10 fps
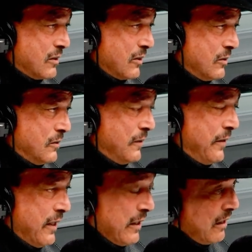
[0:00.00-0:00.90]
So,
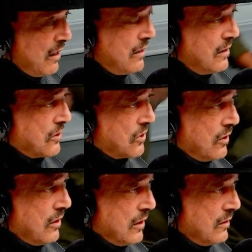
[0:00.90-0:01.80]
yeah, there's a
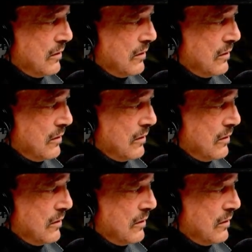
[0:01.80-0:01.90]
strong